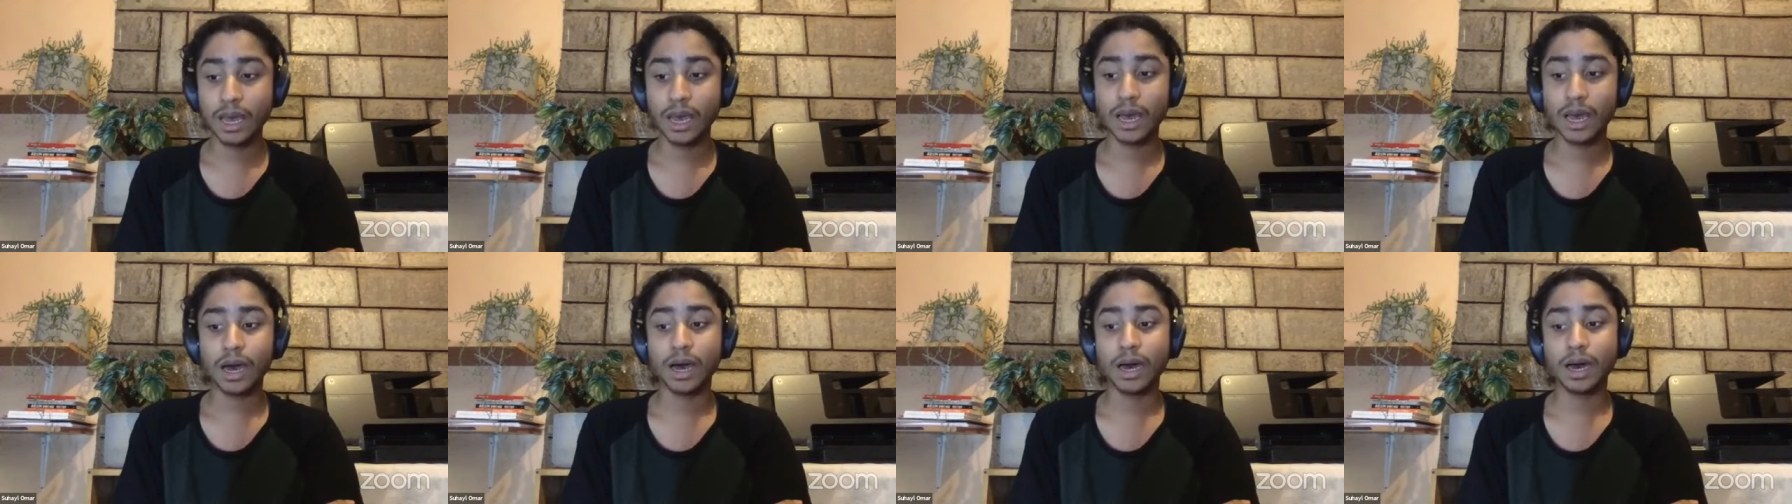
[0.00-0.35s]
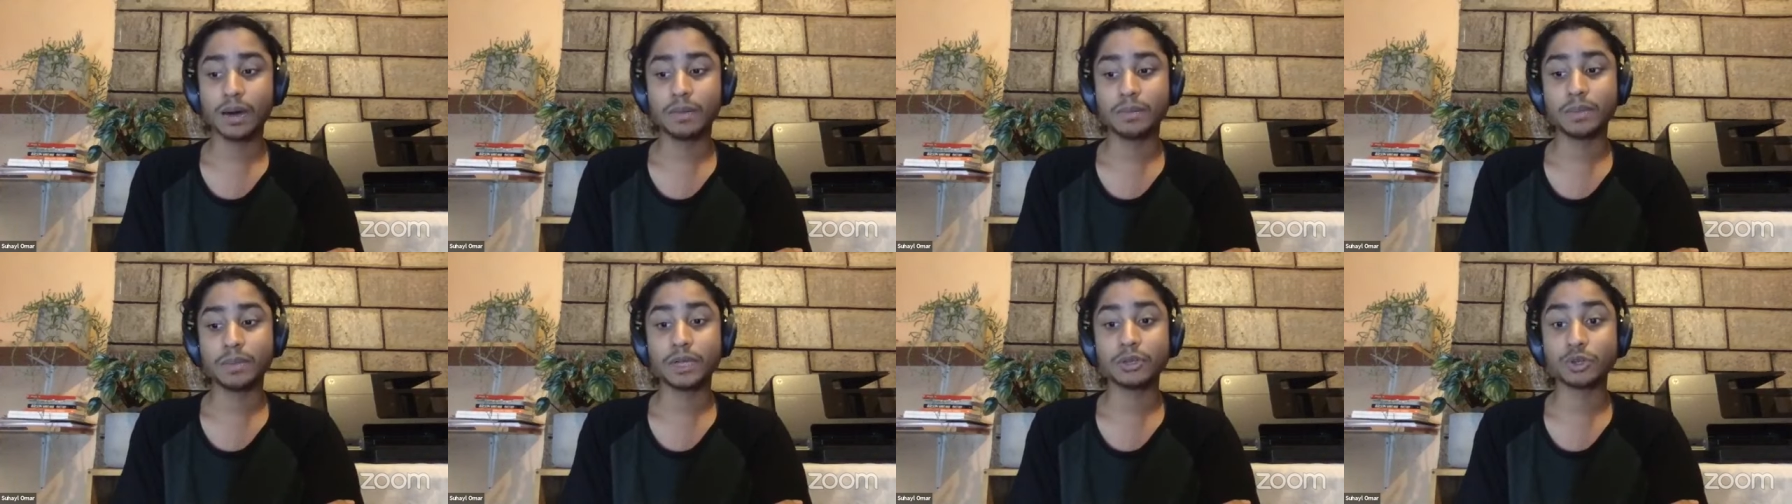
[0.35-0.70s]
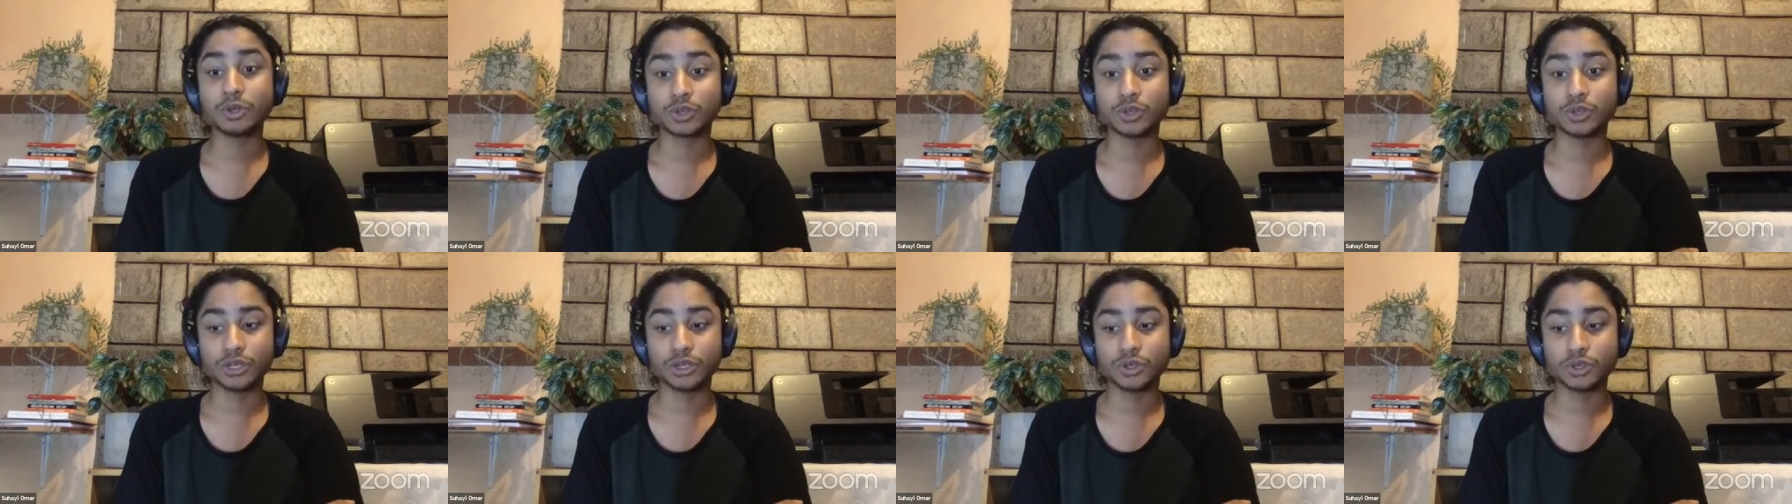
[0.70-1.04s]
and um,
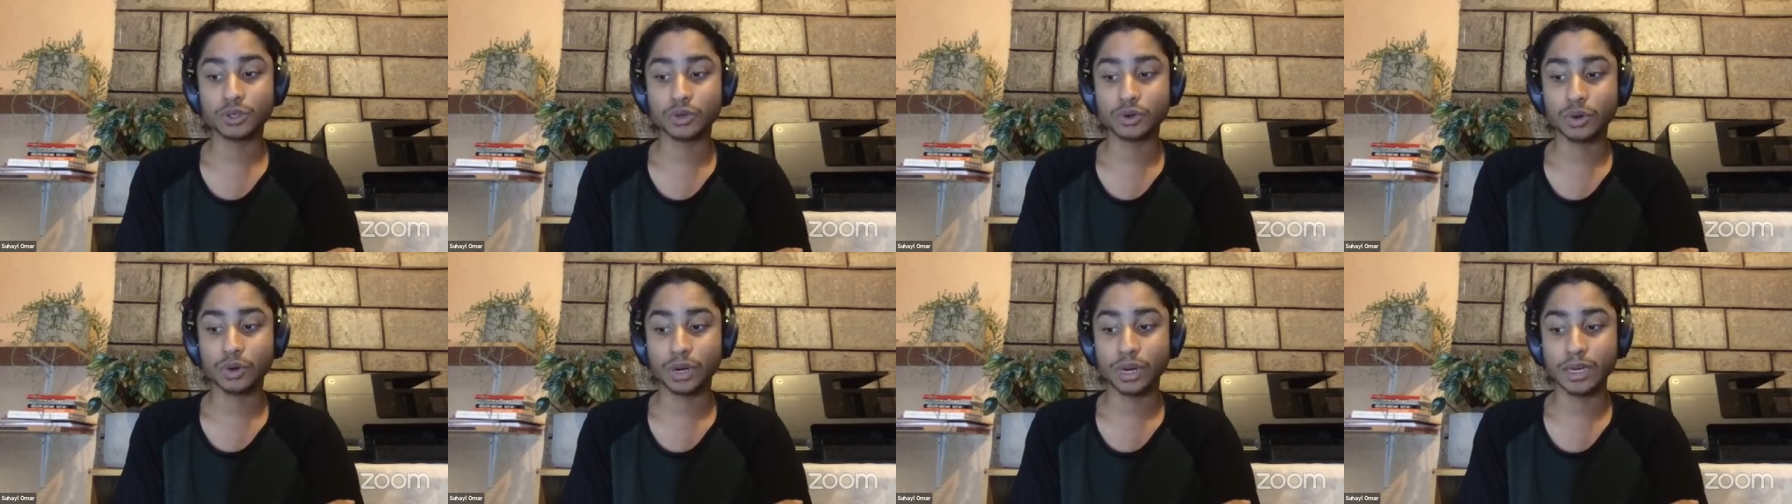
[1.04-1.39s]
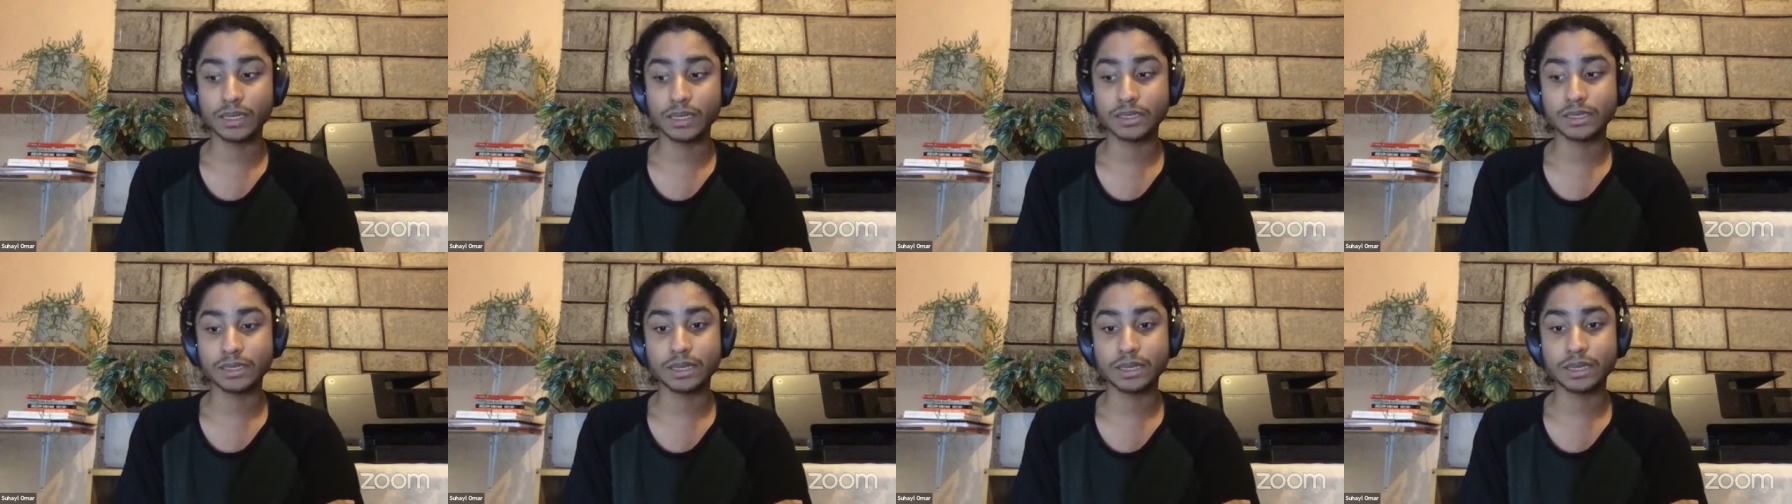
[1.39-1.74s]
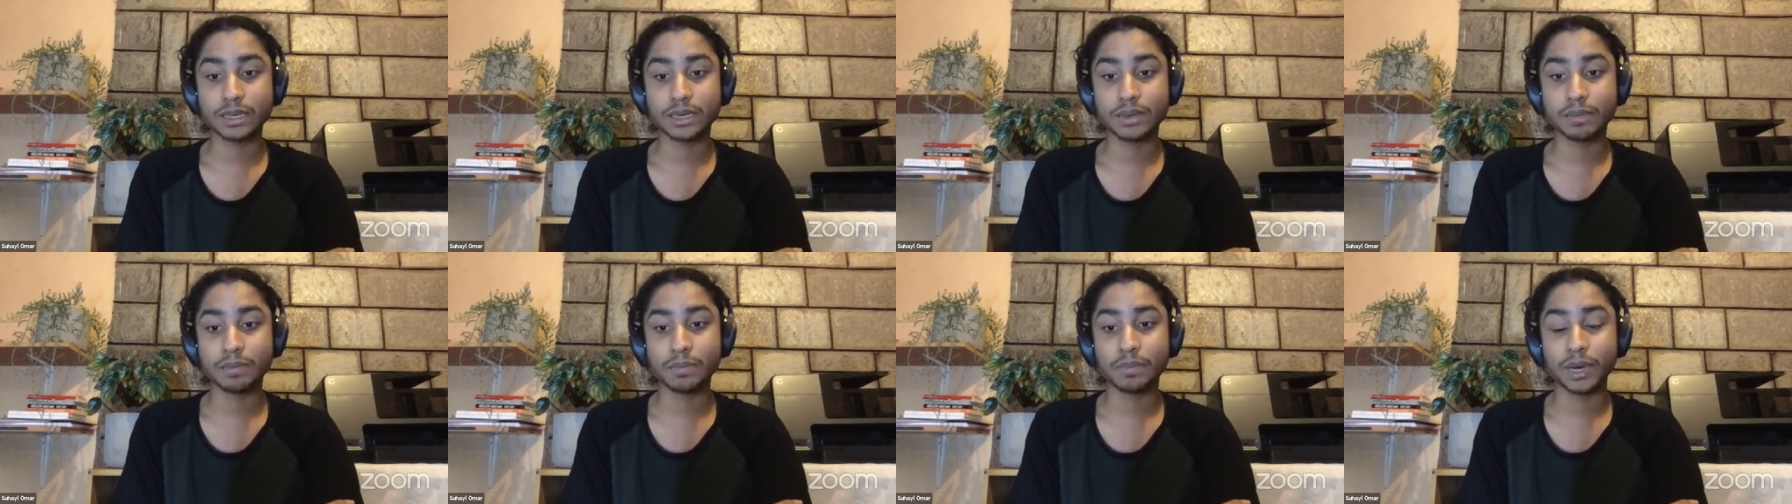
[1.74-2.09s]
also to recognize
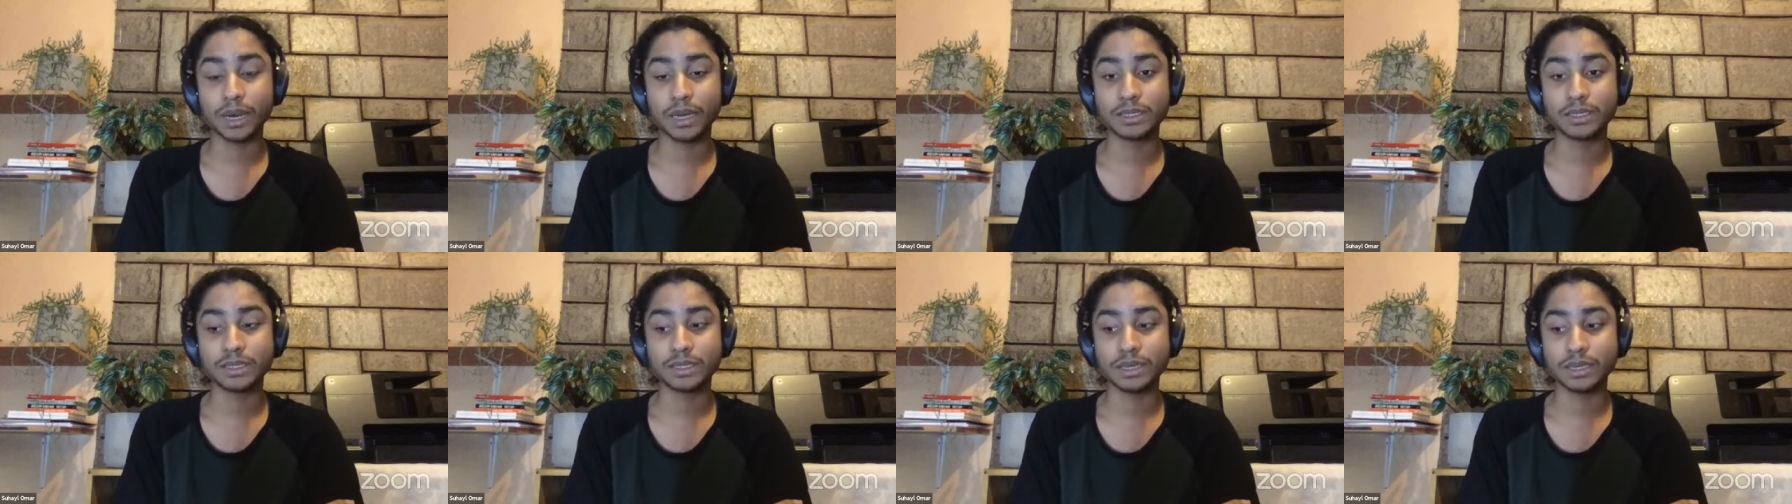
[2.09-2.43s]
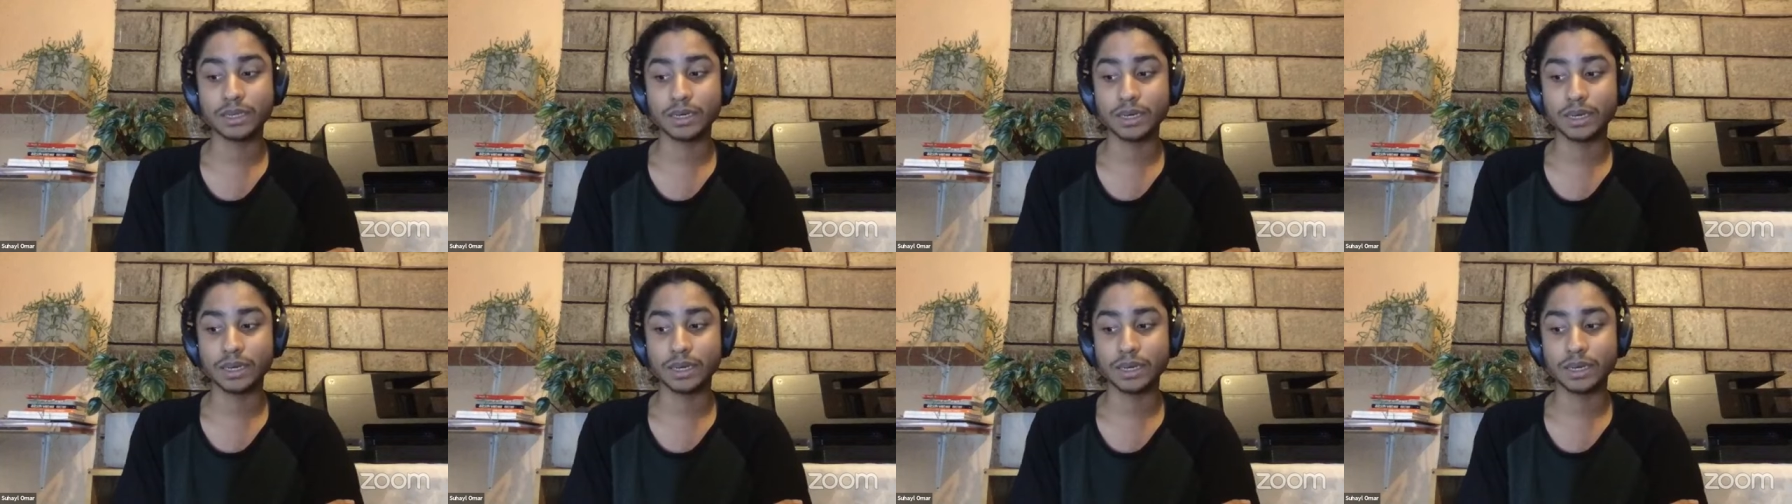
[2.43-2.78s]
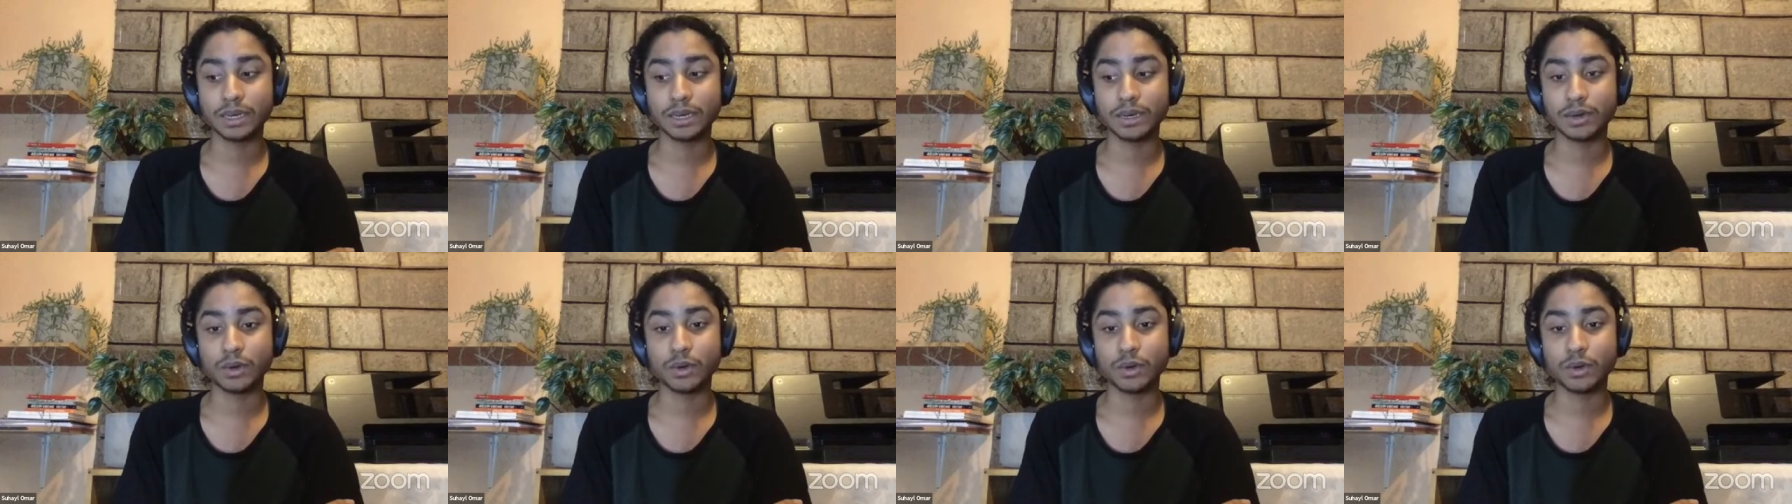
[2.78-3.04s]
the Palestinian